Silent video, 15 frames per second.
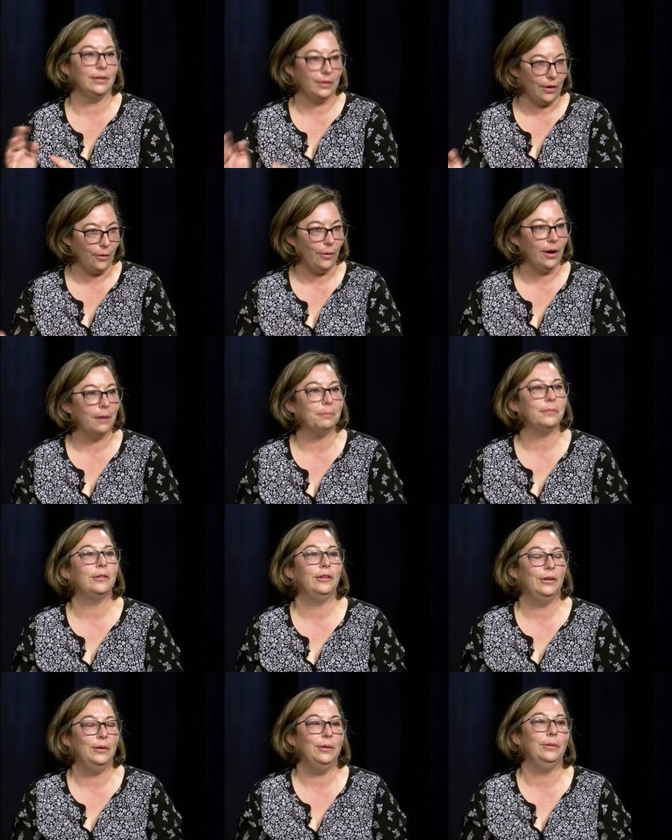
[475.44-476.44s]
to go up
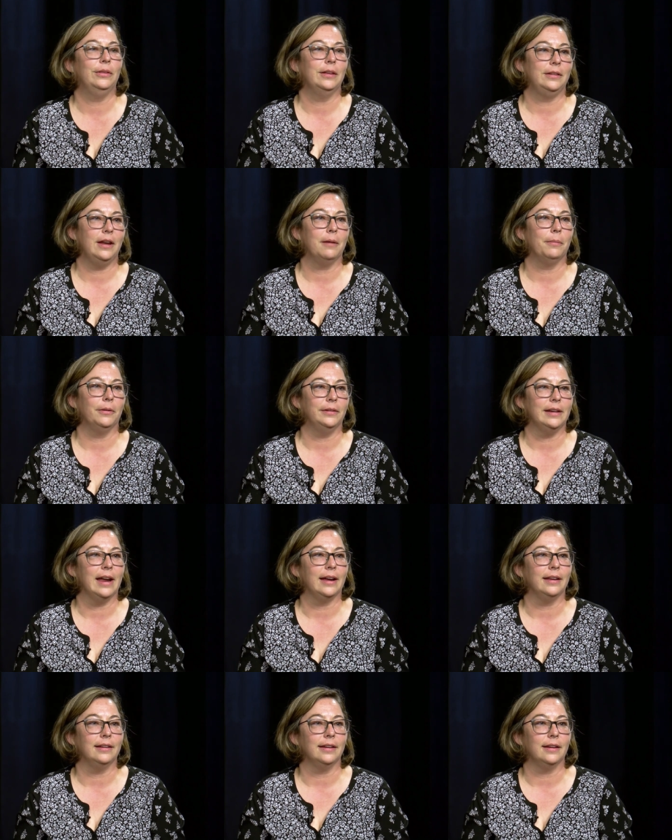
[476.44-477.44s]
to the double
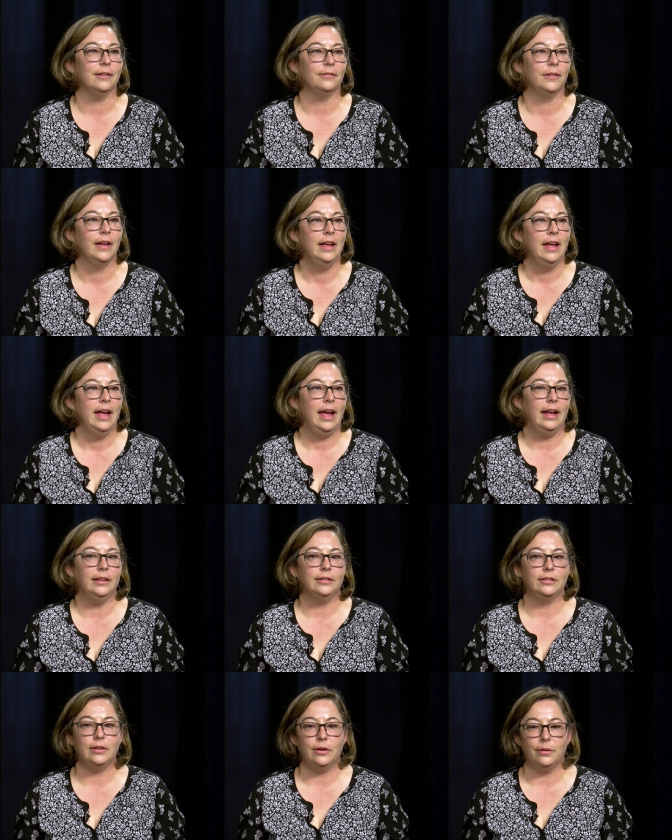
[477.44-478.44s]
negative
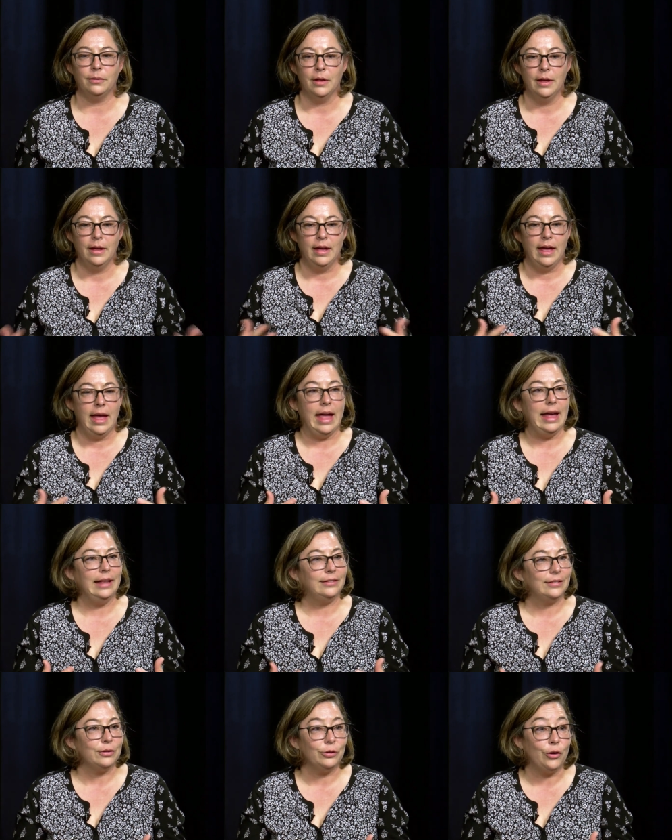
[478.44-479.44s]
and so
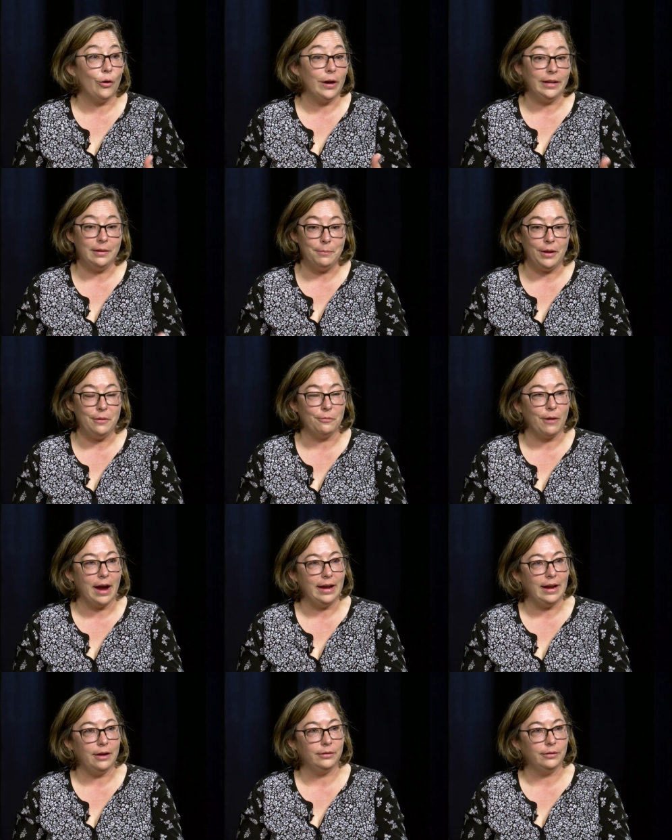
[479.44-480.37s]
it's going to be right